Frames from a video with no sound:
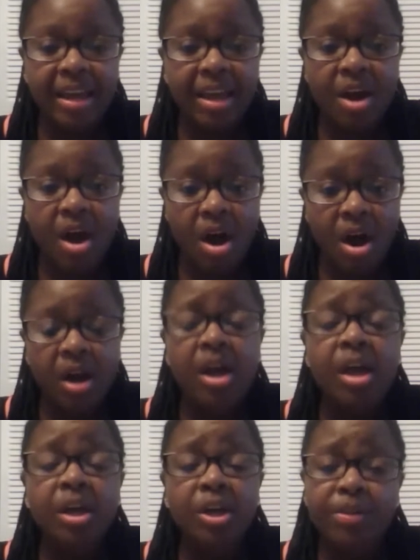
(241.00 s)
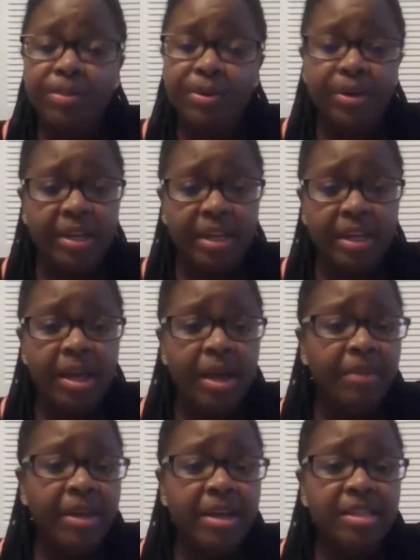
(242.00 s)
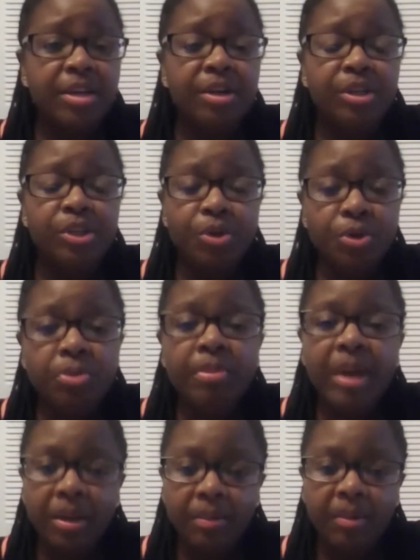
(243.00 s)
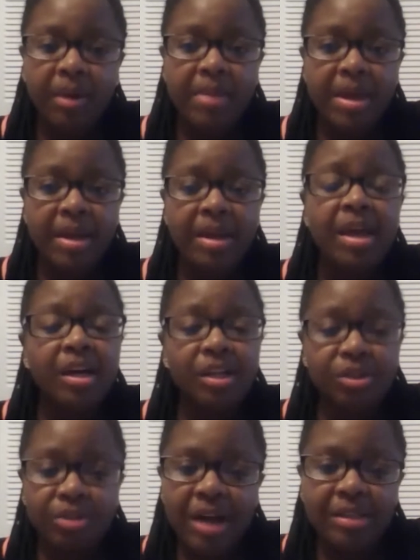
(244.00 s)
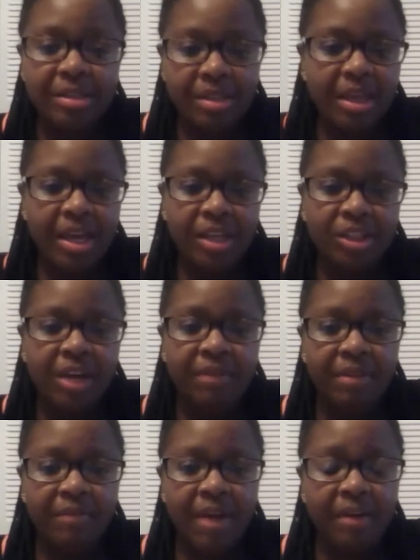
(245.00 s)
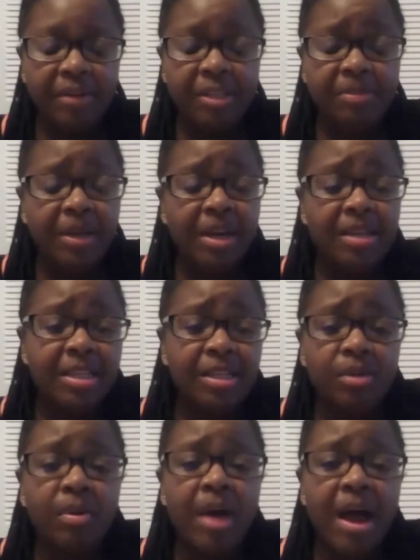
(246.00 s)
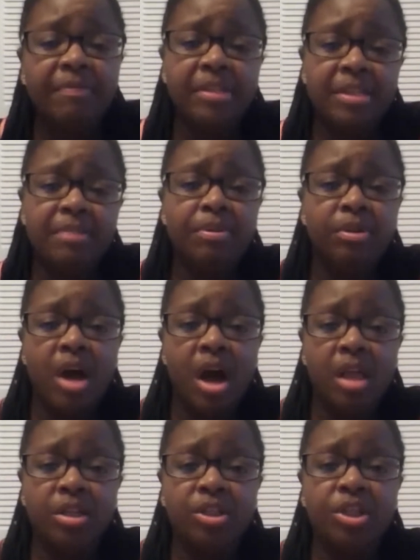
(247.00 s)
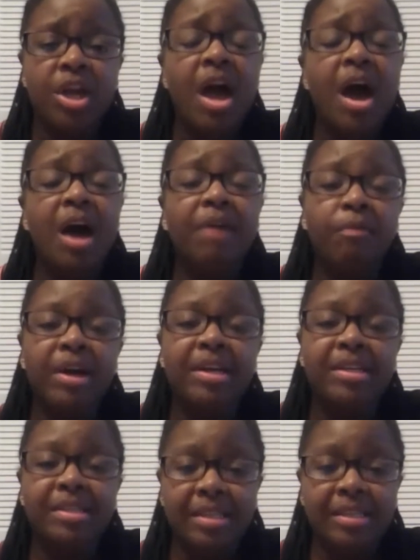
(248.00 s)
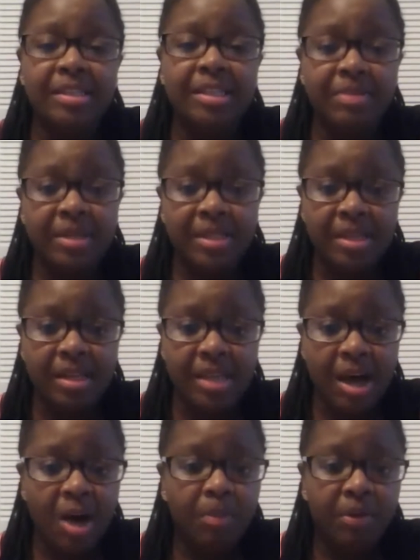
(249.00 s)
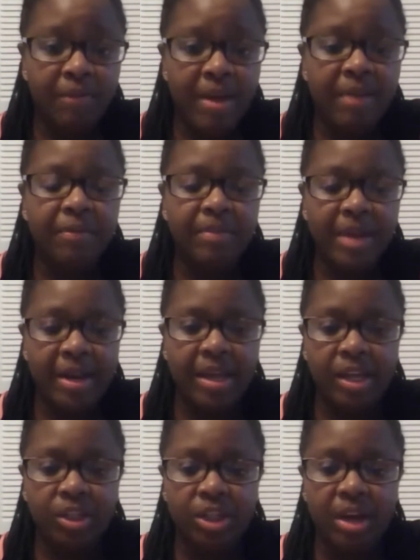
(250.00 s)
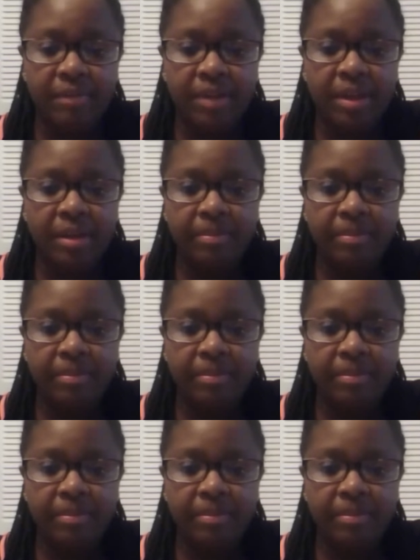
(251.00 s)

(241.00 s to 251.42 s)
in our community because there are too many women contracting the HIV virus because they don't have the simple knowledge of what needs to be done to help prevent from getting HIV.